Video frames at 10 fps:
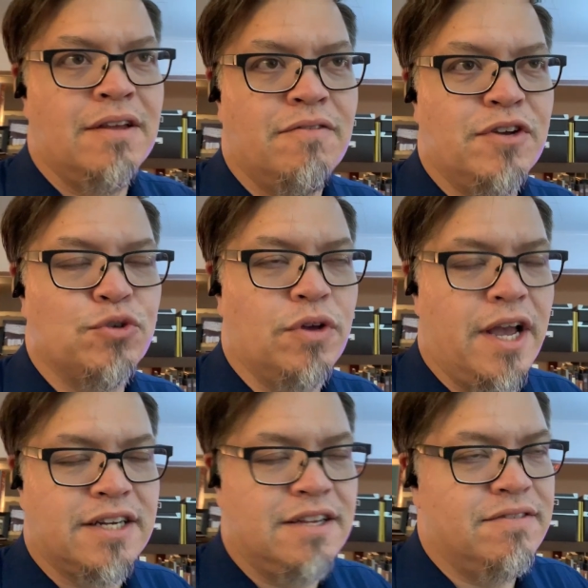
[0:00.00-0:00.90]
visual
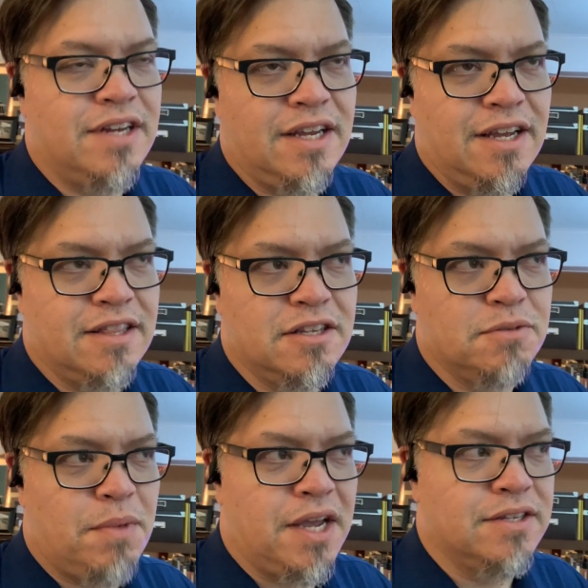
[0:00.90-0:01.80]
activity in the
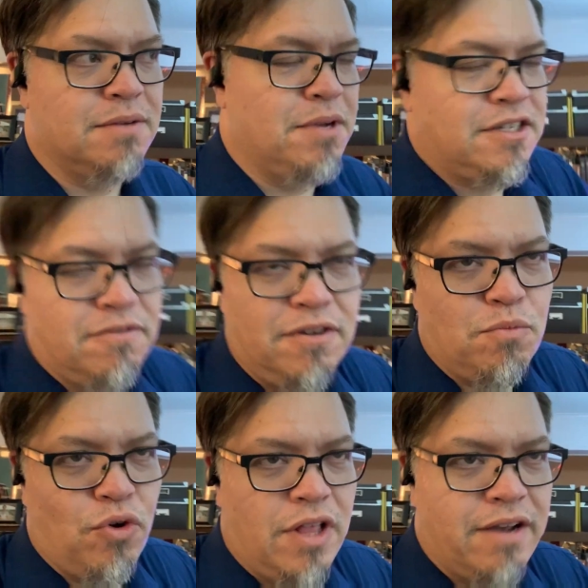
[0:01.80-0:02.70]
space. It makes it feel
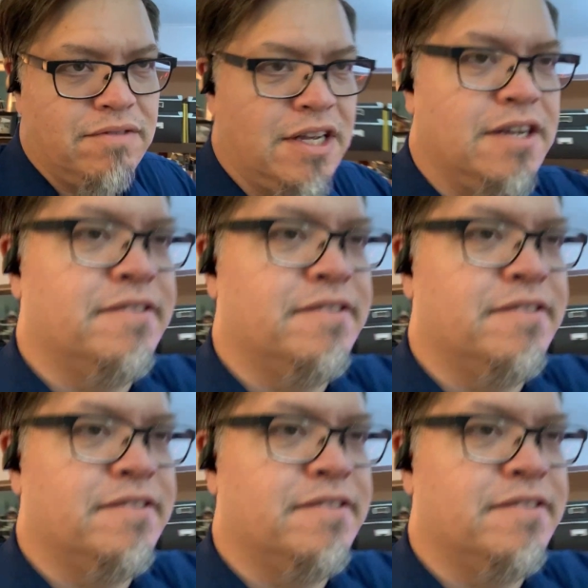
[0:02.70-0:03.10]
more lively.